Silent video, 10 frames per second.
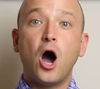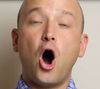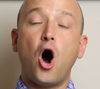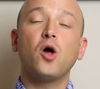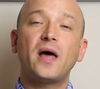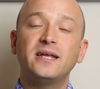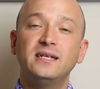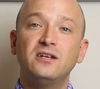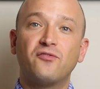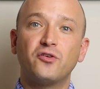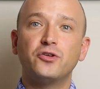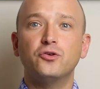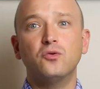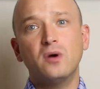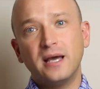All I need for
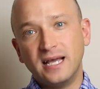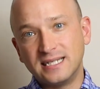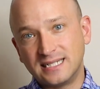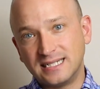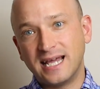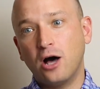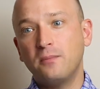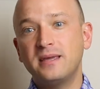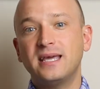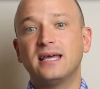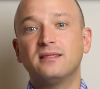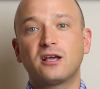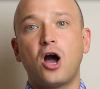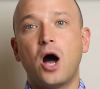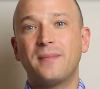you is to tell me in the
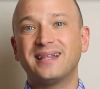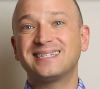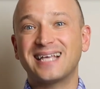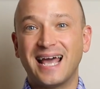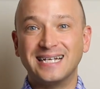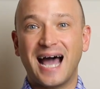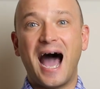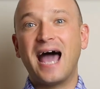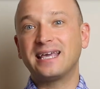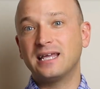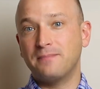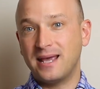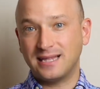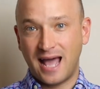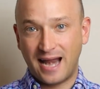comments and I can
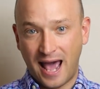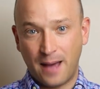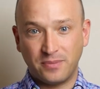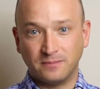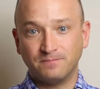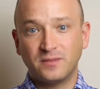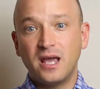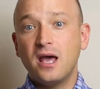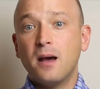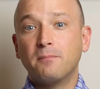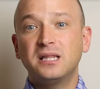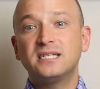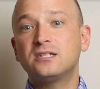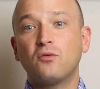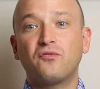make that happen.
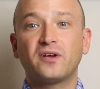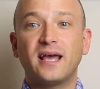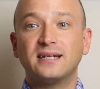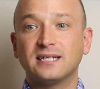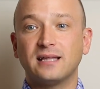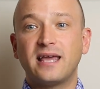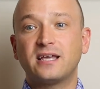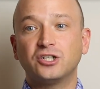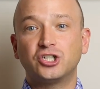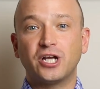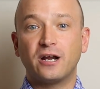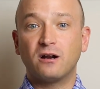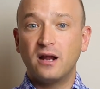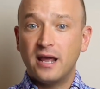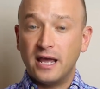Please don't forget to like and
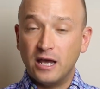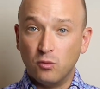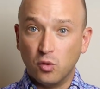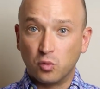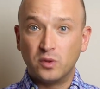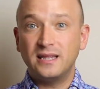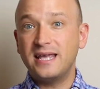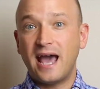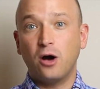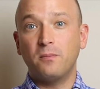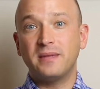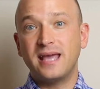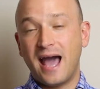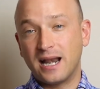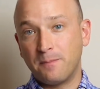share. It will really help
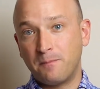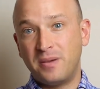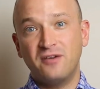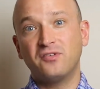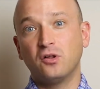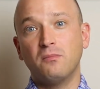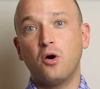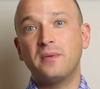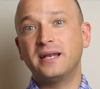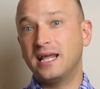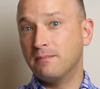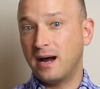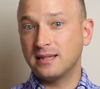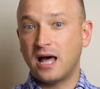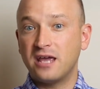me at a pivotal moment in
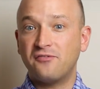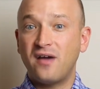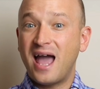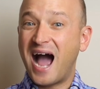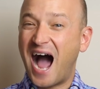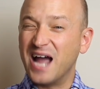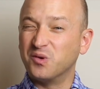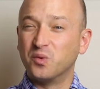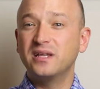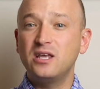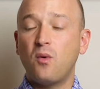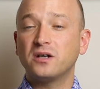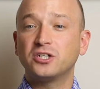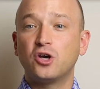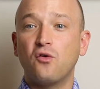my life. I really
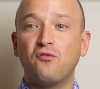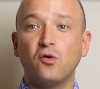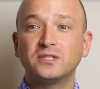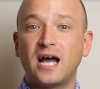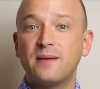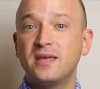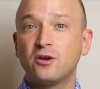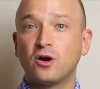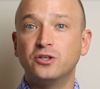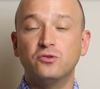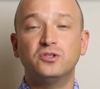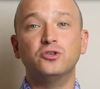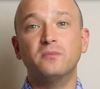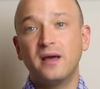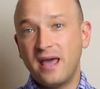want to go full-time here on
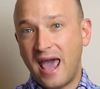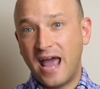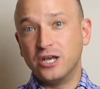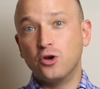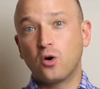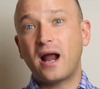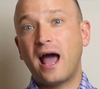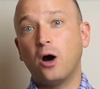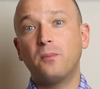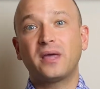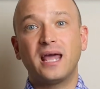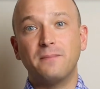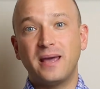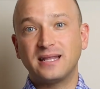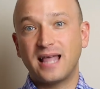YouTube, and your help can
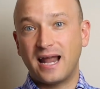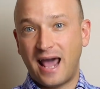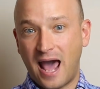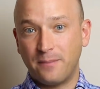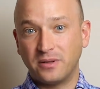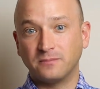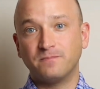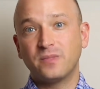make that happen.